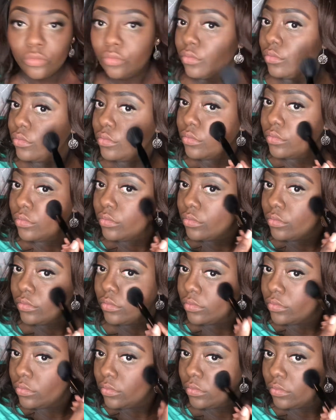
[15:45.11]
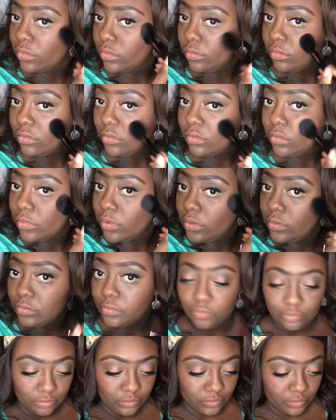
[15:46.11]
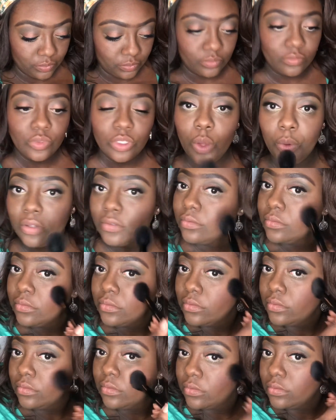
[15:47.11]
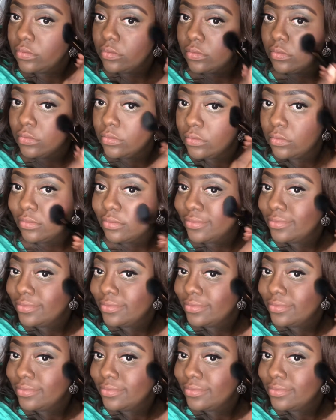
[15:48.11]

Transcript: and I'm applying it to the apples of my cheeks.